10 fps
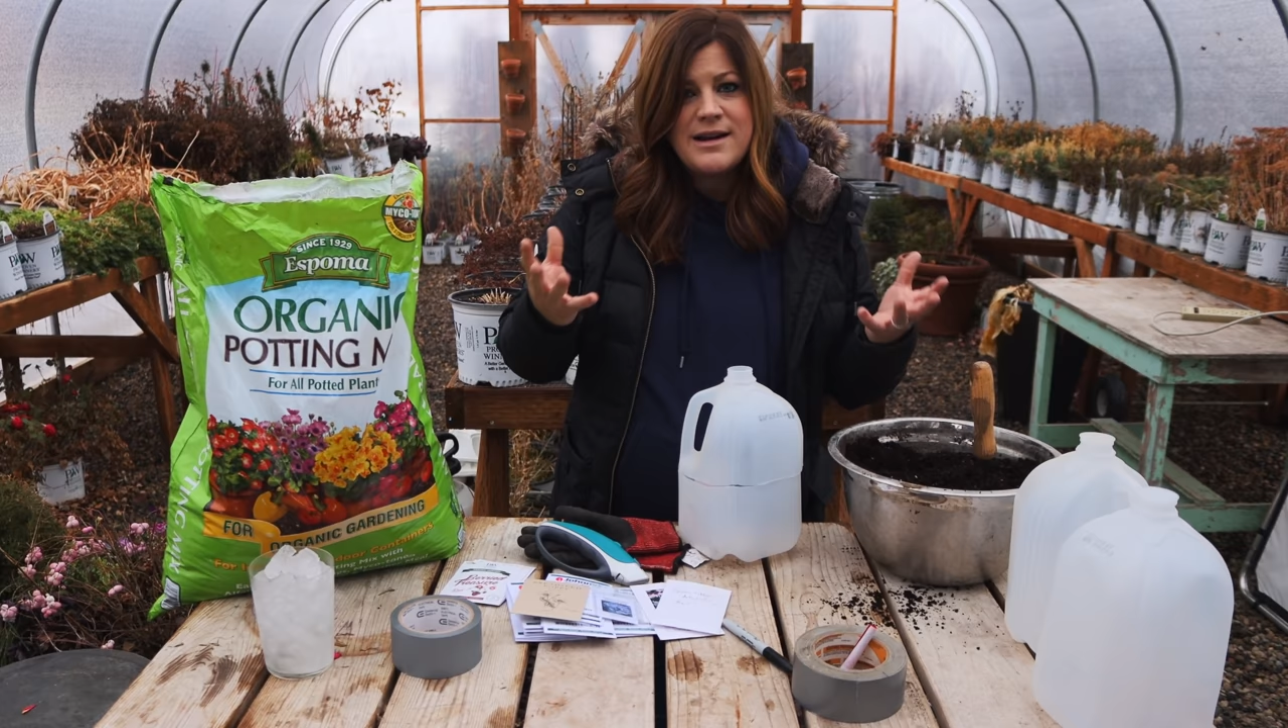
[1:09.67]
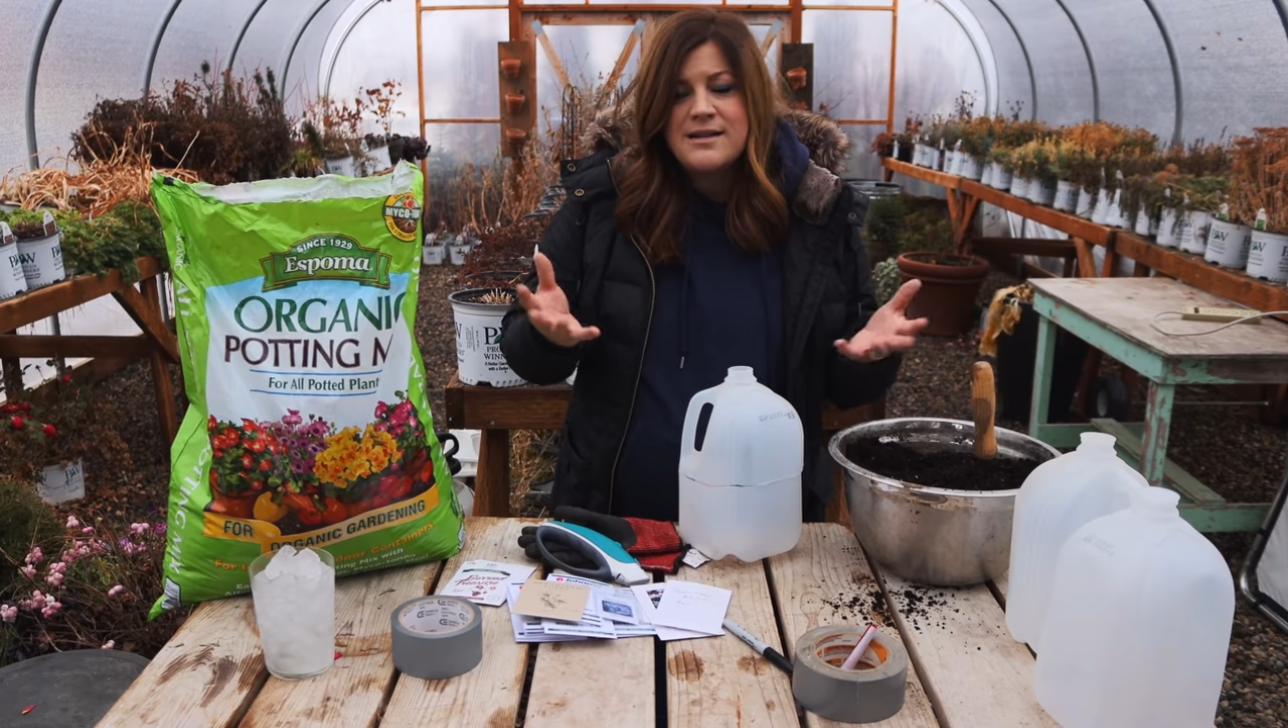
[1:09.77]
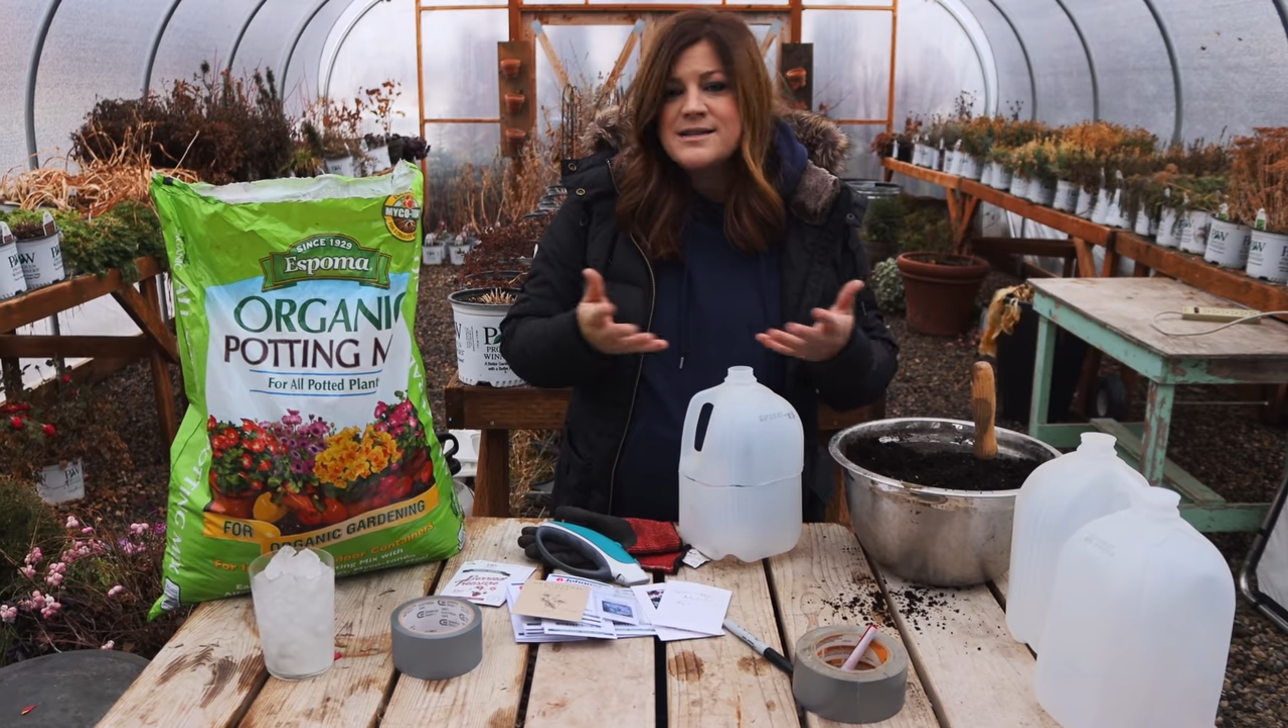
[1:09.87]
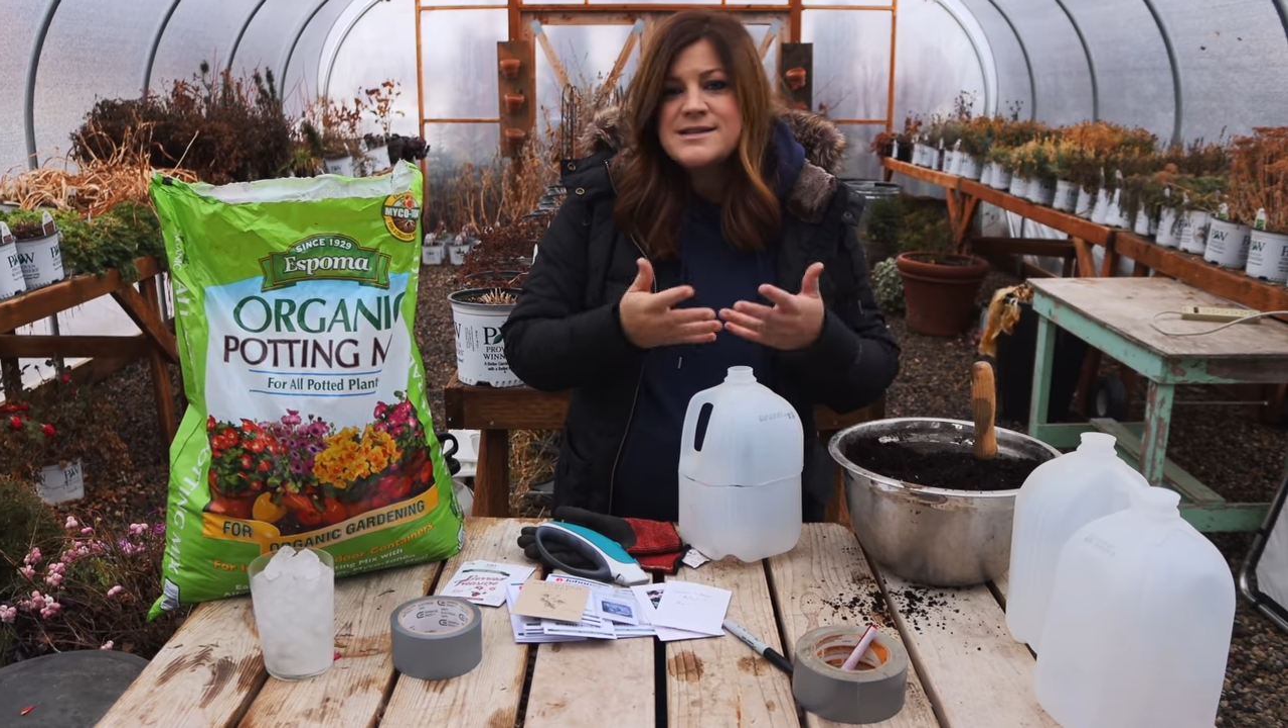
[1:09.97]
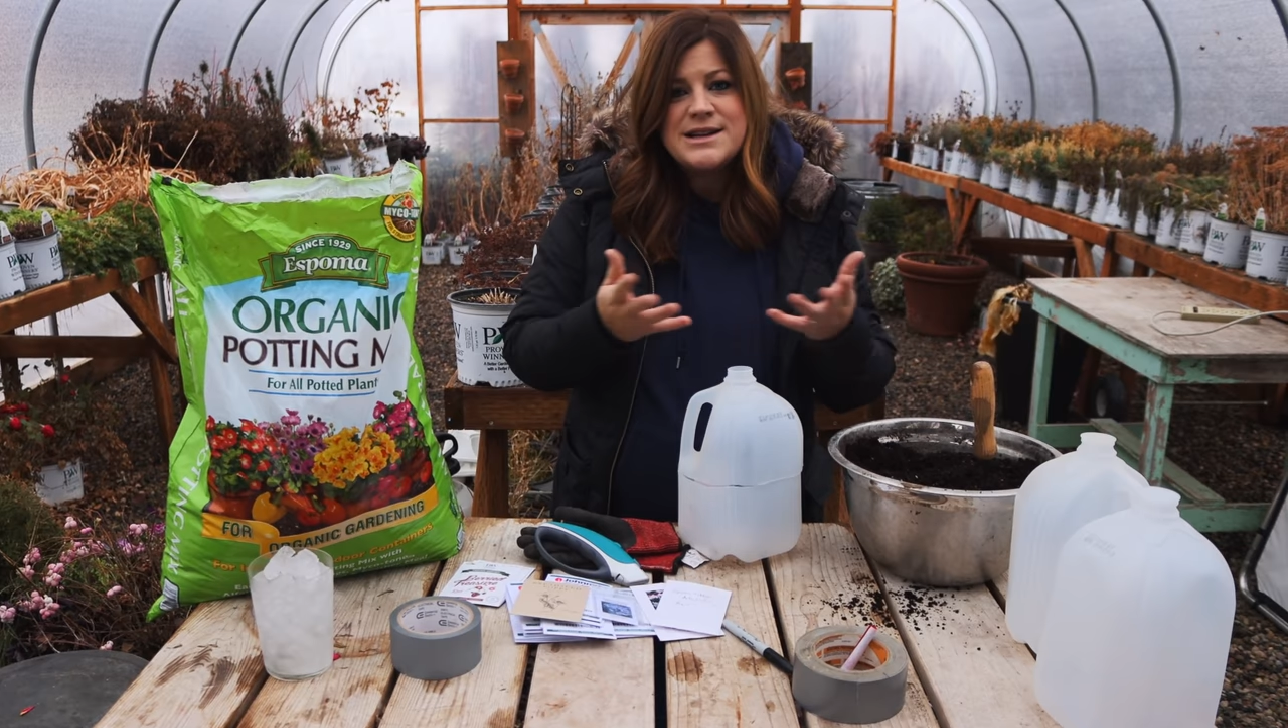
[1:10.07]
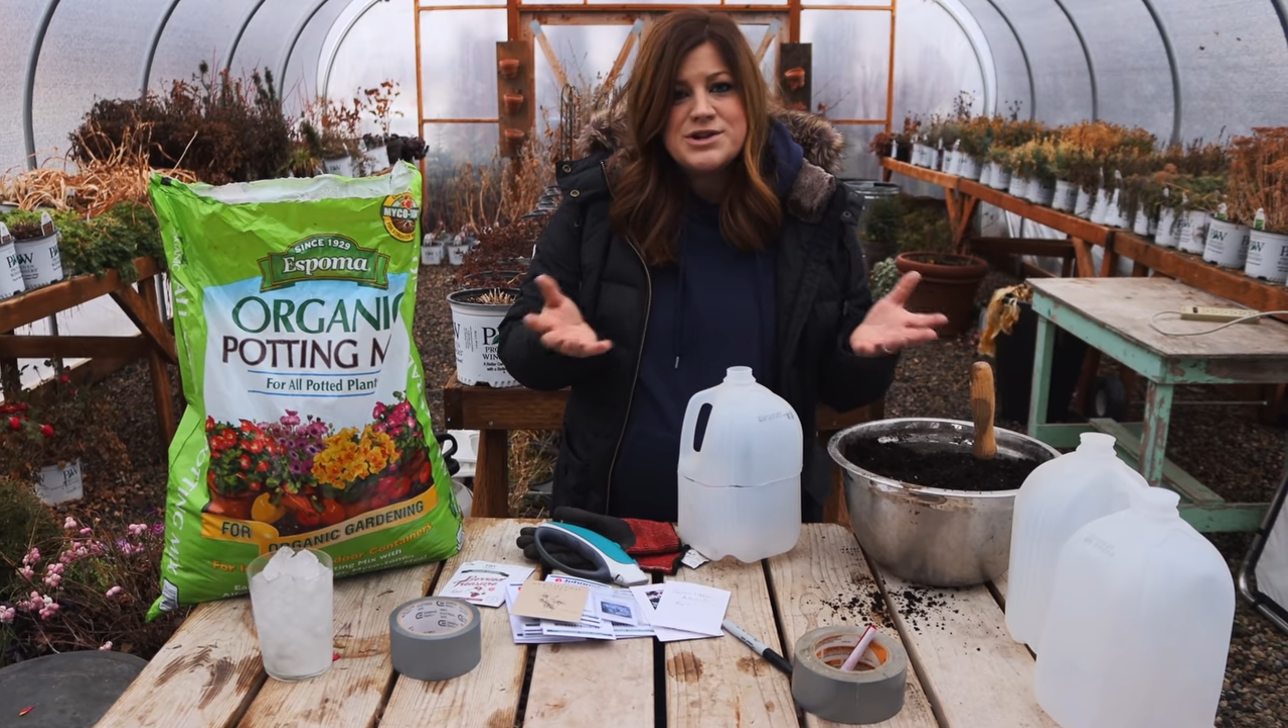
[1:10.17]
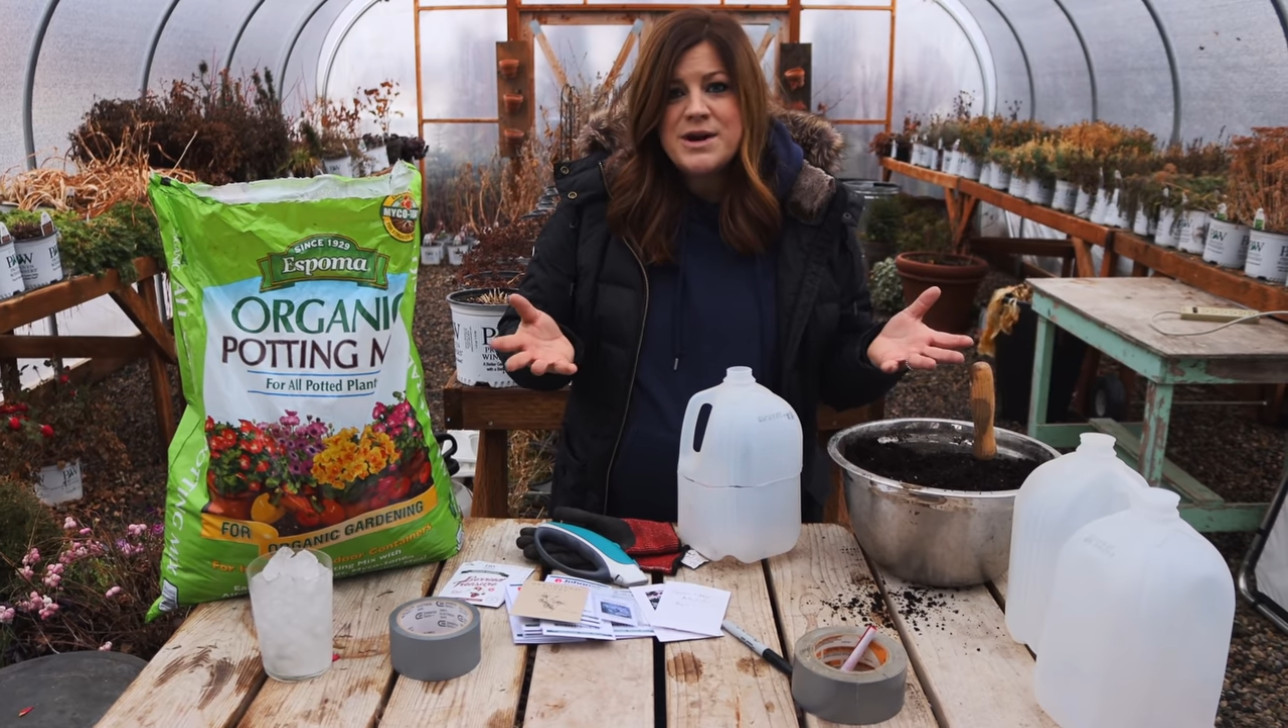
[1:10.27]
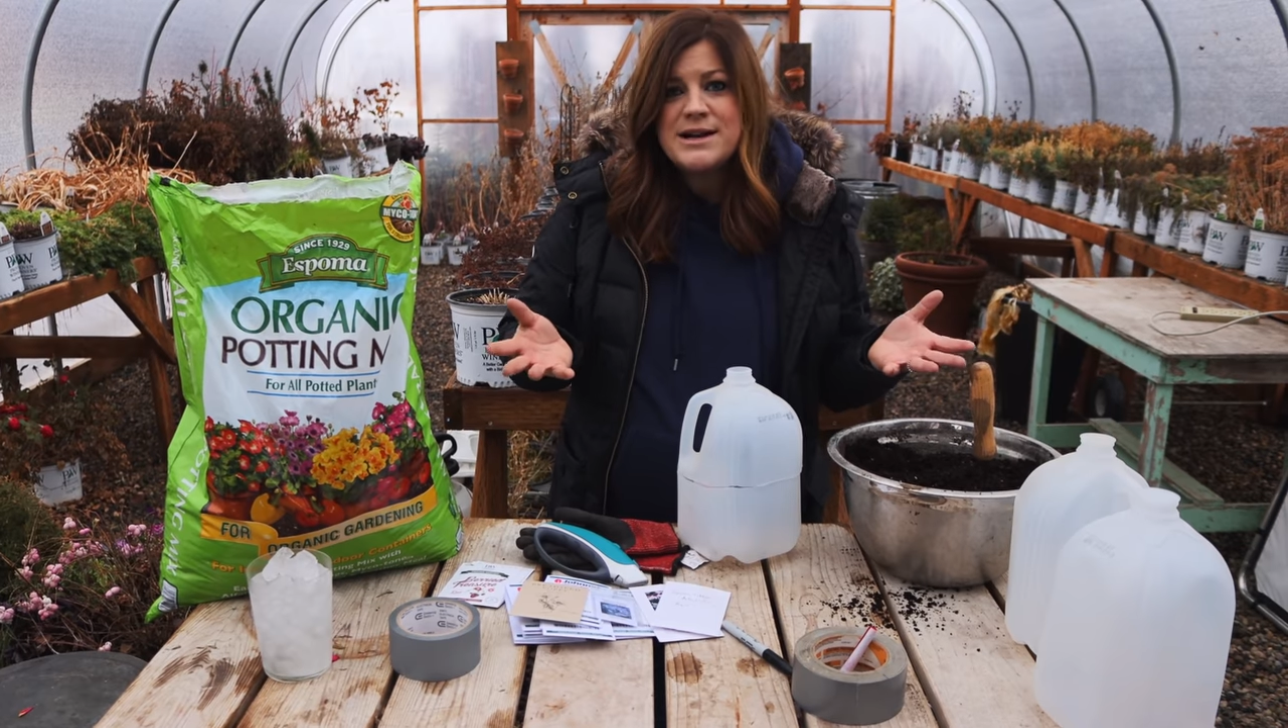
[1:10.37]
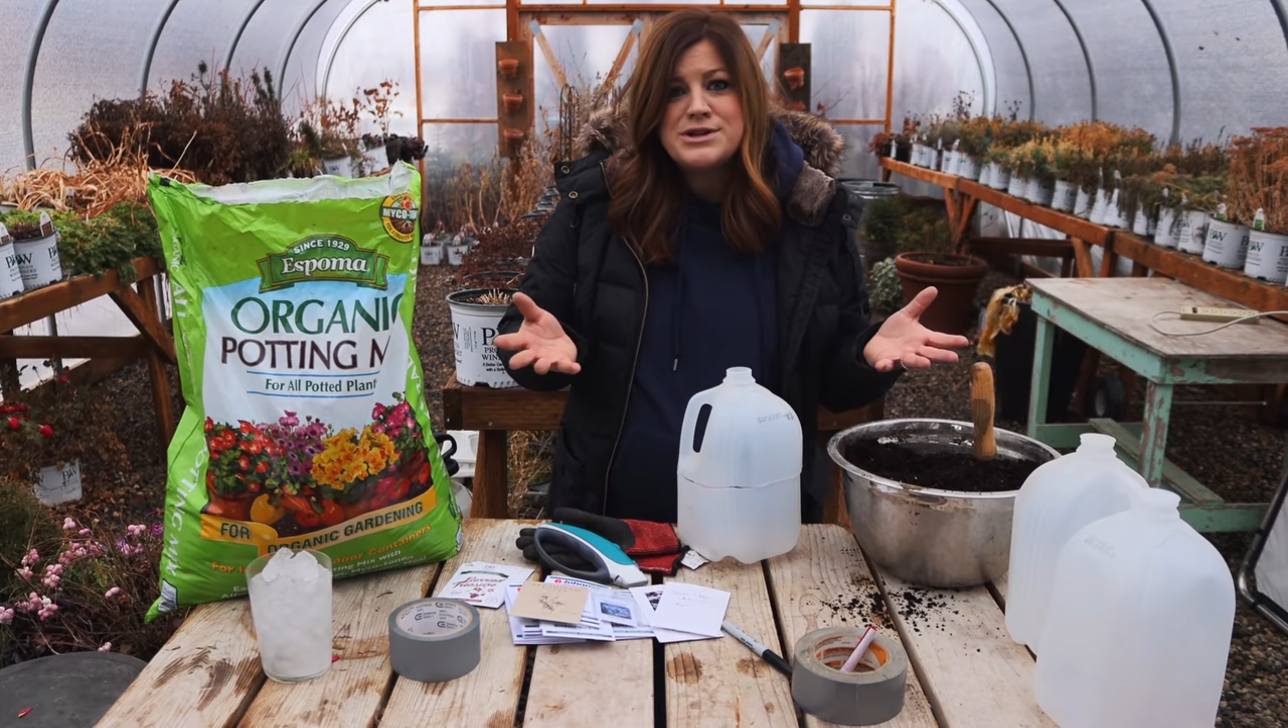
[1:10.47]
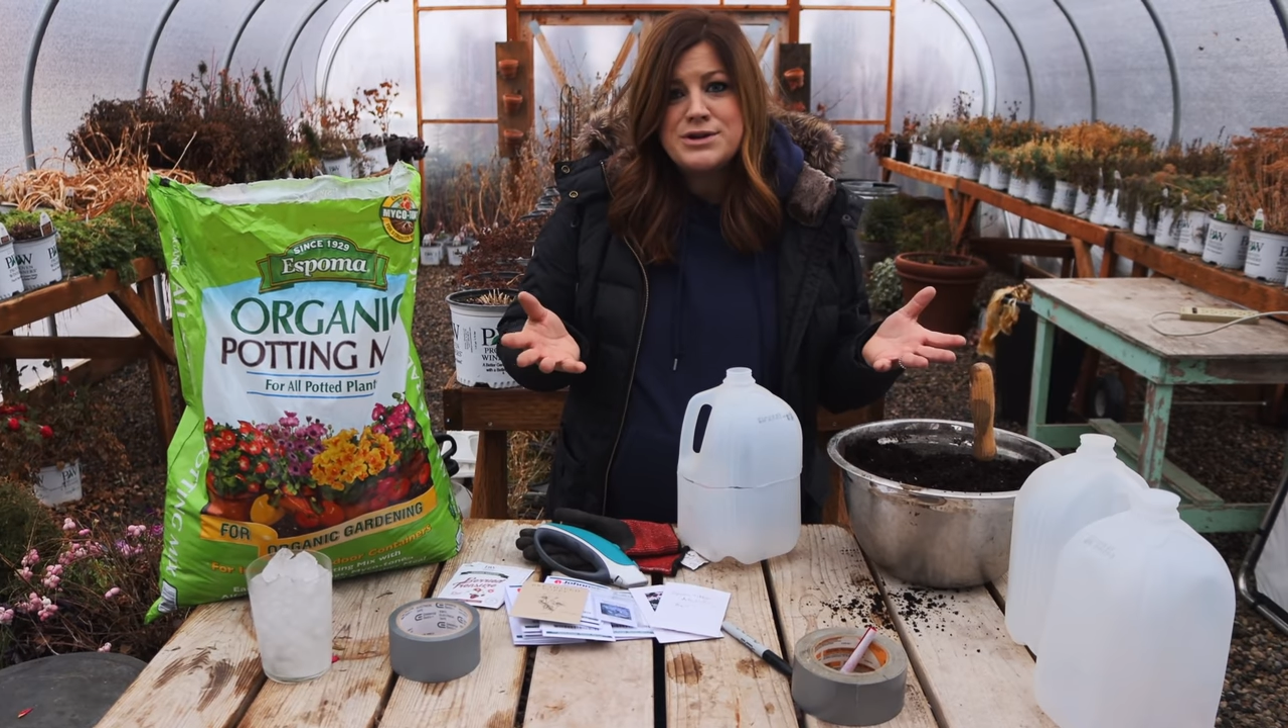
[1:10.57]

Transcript: Any of the seed trays,